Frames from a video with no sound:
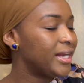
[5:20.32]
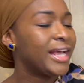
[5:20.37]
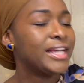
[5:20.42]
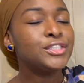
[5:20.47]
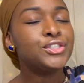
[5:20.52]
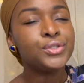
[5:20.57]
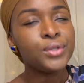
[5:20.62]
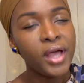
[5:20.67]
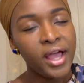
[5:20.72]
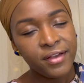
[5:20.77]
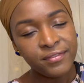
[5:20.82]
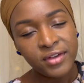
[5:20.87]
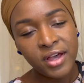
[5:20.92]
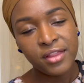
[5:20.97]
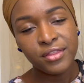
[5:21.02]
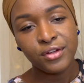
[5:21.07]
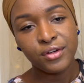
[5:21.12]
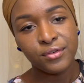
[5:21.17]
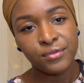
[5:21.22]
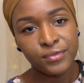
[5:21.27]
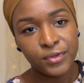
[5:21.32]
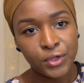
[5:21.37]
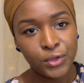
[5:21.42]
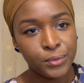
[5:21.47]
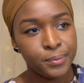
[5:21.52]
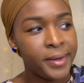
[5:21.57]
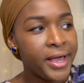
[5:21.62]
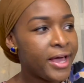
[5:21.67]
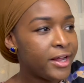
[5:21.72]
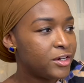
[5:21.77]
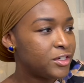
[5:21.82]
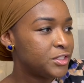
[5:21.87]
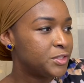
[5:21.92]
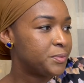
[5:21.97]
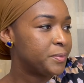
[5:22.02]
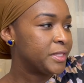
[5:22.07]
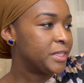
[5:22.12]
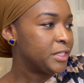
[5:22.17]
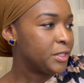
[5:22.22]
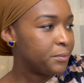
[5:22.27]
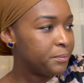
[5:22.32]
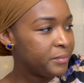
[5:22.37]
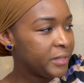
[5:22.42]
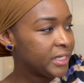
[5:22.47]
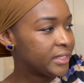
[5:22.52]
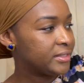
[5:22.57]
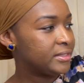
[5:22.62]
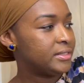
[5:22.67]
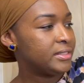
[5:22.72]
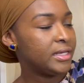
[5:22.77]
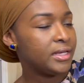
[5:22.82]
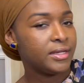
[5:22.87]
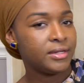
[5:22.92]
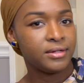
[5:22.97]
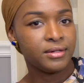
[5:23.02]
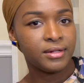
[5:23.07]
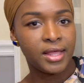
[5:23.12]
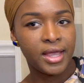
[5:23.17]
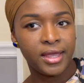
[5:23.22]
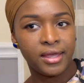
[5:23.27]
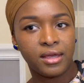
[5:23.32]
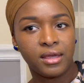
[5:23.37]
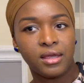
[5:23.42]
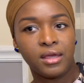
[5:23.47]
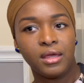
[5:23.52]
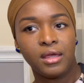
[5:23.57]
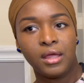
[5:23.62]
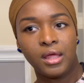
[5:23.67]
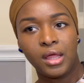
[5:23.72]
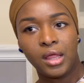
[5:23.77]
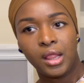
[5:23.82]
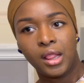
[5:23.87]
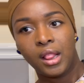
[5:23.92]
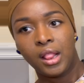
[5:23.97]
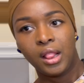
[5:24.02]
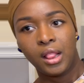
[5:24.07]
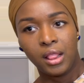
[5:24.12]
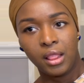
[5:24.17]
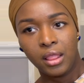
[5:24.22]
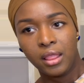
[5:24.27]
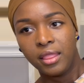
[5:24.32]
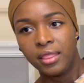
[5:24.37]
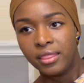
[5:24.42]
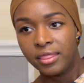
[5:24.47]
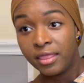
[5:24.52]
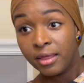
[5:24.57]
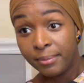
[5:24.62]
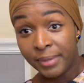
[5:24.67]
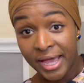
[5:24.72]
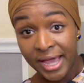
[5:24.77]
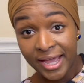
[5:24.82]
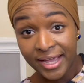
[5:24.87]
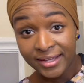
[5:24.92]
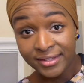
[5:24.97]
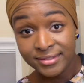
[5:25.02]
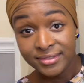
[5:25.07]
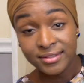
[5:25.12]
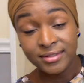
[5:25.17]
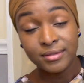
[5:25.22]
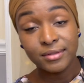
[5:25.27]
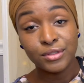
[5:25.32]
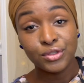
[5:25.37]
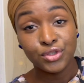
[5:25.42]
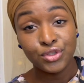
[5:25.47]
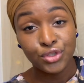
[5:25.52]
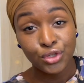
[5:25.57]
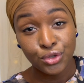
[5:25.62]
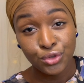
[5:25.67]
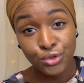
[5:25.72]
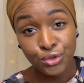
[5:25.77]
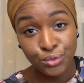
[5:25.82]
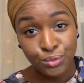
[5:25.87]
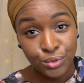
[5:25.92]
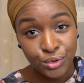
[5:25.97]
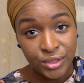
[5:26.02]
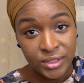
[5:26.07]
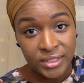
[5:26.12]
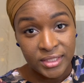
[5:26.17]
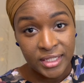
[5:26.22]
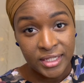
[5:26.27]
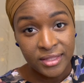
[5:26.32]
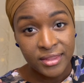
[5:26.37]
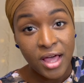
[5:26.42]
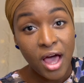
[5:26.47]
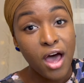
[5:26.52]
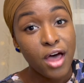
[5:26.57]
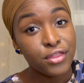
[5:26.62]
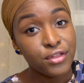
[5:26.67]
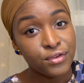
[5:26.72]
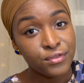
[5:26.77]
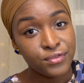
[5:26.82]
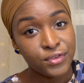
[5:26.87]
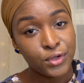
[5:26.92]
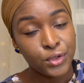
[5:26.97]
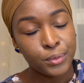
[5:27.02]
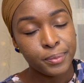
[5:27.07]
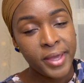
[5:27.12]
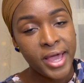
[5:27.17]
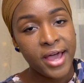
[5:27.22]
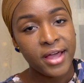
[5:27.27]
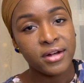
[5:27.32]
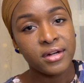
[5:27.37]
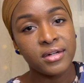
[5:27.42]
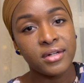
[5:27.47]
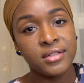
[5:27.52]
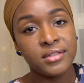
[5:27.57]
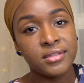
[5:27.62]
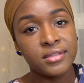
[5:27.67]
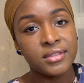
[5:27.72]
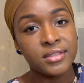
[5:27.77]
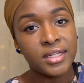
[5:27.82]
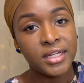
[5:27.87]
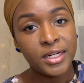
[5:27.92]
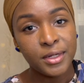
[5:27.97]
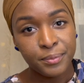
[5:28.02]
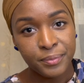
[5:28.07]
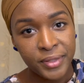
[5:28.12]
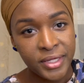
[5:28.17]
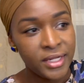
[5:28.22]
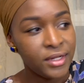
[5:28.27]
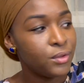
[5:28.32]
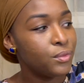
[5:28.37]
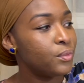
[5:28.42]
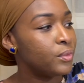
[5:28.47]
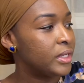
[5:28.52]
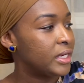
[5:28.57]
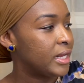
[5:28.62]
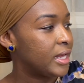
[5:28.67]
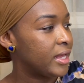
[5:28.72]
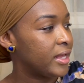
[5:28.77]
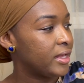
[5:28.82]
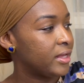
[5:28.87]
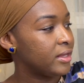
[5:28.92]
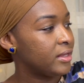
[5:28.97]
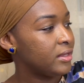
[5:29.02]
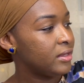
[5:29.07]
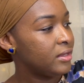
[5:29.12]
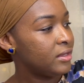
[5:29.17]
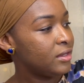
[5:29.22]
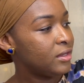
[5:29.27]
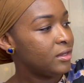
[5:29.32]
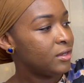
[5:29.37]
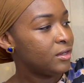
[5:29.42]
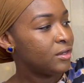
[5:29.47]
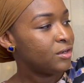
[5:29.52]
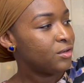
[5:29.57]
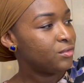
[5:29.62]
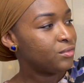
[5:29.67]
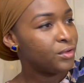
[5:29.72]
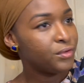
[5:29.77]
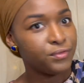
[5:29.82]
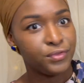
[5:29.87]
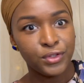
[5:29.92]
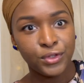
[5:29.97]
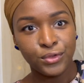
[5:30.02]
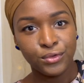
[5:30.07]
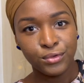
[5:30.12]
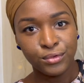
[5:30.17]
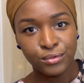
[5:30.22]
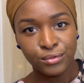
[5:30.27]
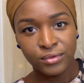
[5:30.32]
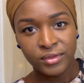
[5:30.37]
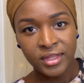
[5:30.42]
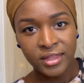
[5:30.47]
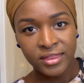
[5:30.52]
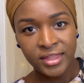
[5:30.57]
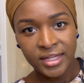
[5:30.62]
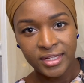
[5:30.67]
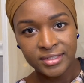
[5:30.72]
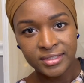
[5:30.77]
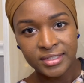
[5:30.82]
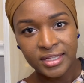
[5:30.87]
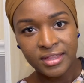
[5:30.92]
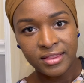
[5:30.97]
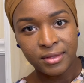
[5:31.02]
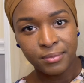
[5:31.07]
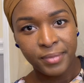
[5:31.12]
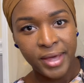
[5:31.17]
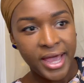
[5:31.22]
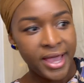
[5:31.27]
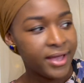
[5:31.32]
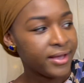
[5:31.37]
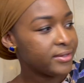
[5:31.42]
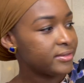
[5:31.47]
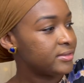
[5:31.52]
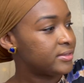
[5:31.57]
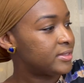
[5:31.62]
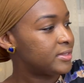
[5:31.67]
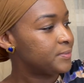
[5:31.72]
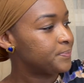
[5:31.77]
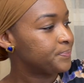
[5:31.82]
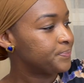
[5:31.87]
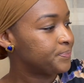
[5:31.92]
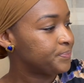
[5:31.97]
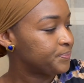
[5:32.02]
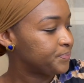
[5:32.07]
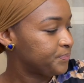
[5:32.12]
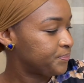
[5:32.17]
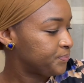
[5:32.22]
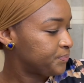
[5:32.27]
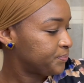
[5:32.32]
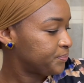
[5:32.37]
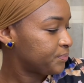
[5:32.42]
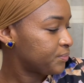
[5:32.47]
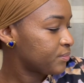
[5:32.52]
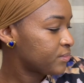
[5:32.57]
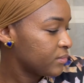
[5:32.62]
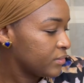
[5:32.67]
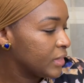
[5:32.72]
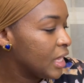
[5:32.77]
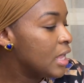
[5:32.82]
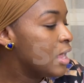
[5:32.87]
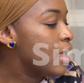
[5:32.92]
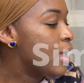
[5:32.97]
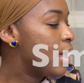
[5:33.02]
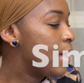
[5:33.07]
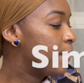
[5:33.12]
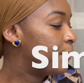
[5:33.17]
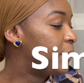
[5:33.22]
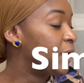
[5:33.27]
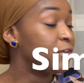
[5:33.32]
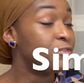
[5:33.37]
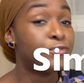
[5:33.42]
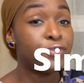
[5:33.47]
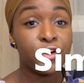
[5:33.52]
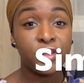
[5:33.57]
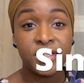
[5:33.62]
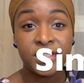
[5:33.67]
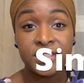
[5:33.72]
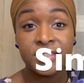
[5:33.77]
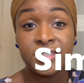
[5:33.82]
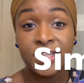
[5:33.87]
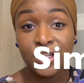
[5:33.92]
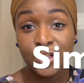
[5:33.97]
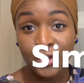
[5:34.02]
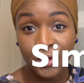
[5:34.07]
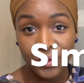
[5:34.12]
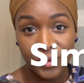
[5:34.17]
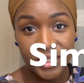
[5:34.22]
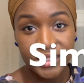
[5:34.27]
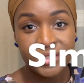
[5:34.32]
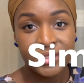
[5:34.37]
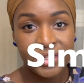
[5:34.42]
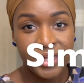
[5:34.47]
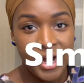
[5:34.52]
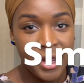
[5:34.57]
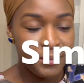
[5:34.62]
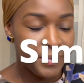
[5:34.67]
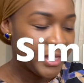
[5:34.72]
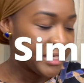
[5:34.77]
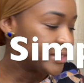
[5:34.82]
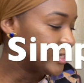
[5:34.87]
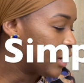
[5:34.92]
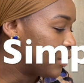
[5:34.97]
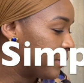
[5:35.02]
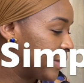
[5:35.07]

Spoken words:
I do have other Vogue patterns, but they're mixed in like the bags. So you will see the other Vogue patterns in a bit when I review the things in the bags. But for the single ones that I picked out